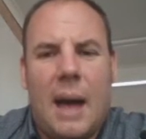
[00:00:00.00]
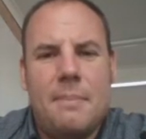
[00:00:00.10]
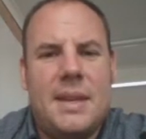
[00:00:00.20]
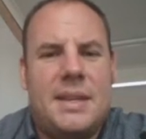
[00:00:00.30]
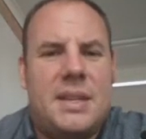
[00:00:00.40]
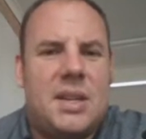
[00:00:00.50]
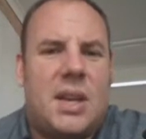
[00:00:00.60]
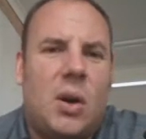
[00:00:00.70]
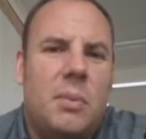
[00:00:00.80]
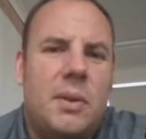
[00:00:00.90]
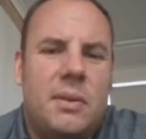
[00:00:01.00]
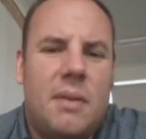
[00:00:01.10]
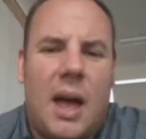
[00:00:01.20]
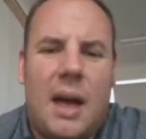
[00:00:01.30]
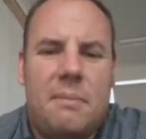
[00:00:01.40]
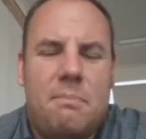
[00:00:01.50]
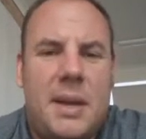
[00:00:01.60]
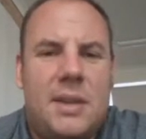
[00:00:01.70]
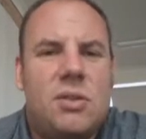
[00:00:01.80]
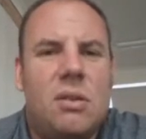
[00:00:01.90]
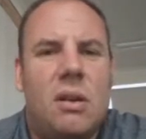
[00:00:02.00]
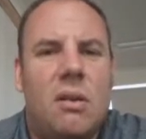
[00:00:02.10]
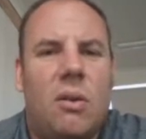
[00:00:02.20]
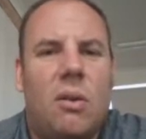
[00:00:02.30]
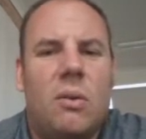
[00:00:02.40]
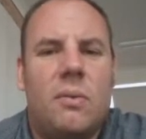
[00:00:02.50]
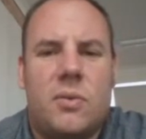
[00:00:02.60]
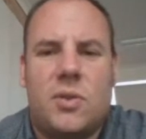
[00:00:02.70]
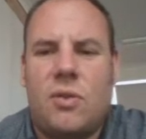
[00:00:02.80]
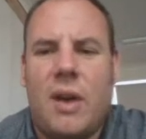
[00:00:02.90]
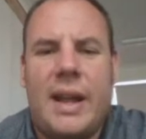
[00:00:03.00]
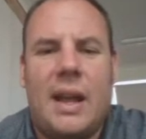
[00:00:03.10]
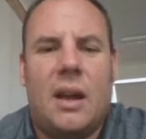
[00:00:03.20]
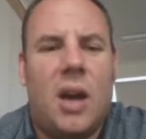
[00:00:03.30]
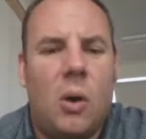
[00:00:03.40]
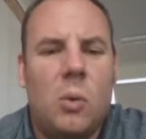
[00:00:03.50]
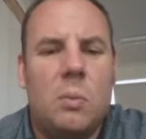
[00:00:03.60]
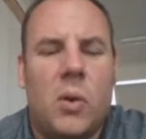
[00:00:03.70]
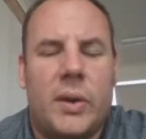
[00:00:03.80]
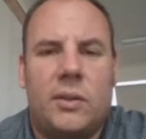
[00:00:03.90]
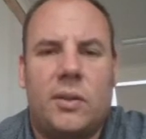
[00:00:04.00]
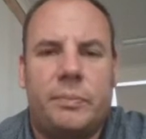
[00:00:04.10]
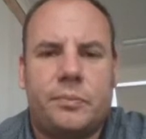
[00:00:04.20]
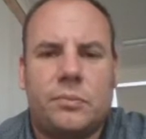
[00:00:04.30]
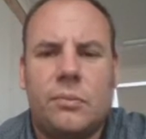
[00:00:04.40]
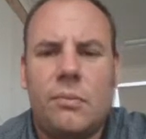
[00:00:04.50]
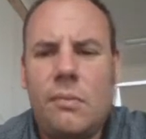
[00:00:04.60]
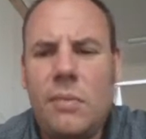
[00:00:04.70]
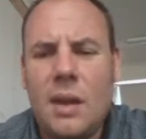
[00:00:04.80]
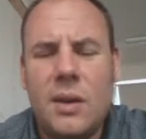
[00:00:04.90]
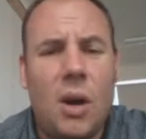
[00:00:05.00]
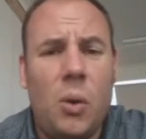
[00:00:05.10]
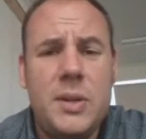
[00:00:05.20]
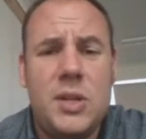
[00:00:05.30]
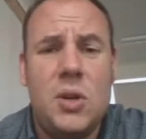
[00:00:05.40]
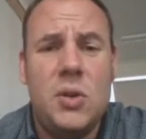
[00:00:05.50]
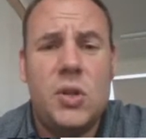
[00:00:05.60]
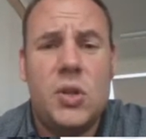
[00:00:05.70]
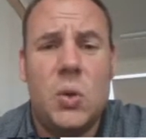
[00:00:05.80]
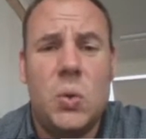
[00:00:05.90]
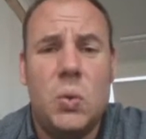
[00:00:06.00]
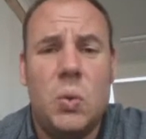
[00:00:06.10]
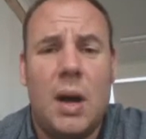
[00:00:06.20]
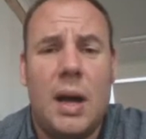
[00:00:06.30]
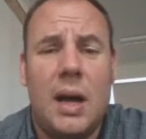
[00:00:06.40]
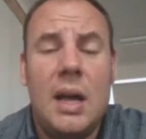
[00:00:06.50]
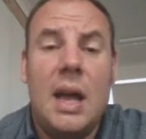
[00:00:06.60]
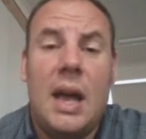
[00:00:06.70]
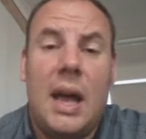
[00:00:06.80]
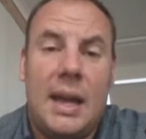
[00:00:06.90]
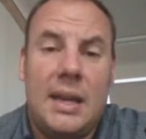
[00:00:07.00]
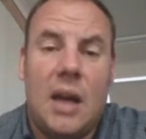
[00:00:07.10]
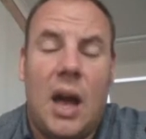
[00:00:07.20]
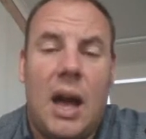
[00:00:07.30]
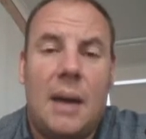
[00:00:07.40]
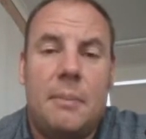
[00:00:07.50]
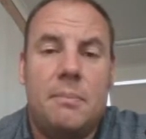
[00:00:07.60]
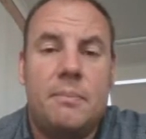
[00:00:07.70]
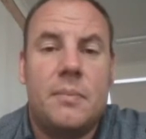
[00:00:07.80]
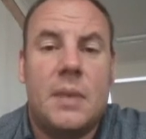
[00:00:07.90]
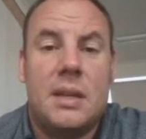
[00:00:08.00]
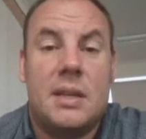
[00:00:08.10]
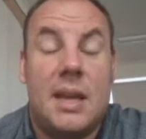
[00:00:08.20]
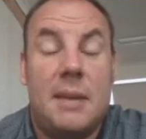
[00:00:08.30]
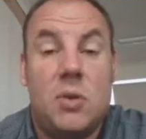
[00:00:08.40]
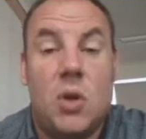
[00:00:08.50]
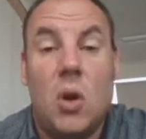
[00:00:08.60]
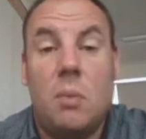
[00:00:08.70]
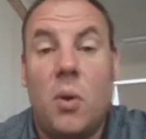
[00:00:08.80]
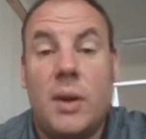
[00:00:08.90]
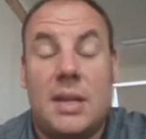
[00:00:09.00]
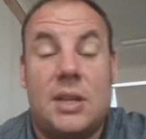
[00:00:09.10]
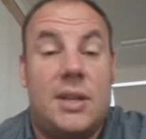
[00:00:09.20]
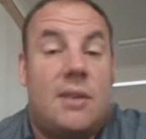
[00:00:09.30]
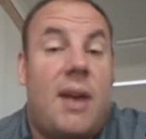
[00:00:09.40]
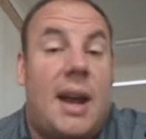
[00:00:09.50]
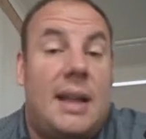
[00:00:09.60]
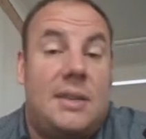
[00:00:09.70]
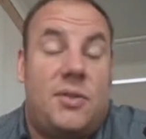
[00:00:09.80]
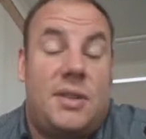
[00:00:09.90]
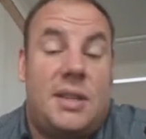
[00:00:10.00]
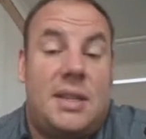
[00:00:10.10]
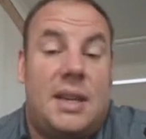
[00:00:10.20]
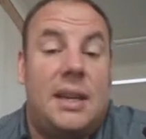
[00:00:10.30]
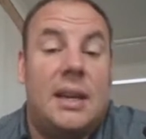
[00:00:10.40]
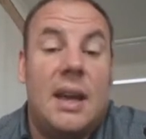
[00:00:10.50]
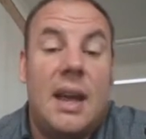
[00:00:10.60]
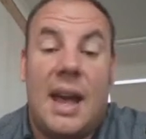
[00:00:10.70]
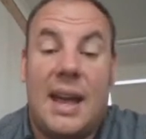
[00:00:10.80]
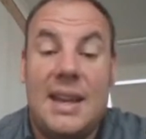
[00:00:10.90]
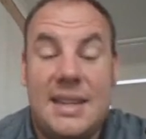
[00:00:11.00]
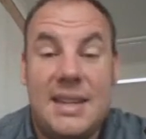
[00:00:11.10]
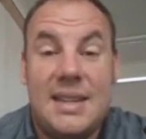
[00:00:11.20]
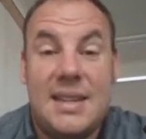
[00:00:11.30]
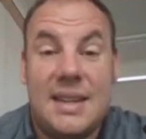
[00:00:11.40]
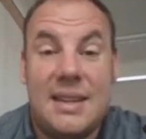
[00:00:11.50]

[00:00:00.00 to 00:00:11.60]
This is a common picture of Australia, coal mines. Coal is used to heat steam turbines that generate electricity. Is this